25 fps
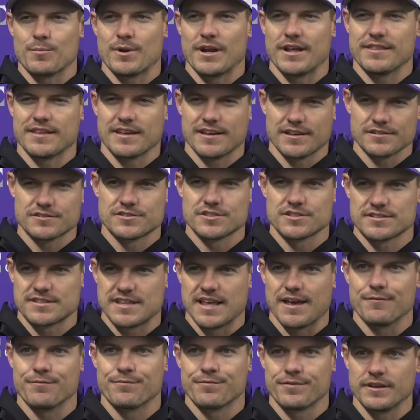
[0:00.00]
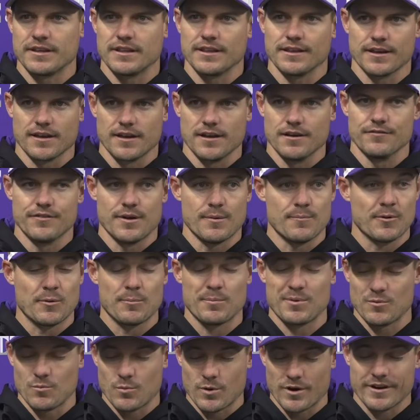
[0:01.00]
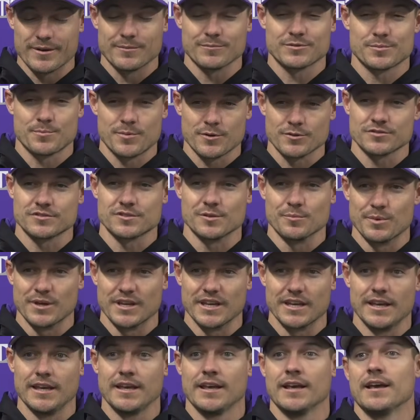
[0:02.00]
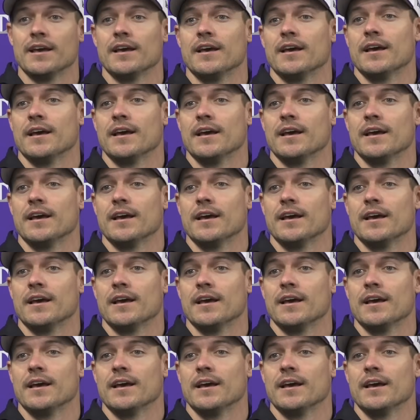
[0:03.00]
But I think it's just that feeling of, I'm going to be where I'm supposed to be,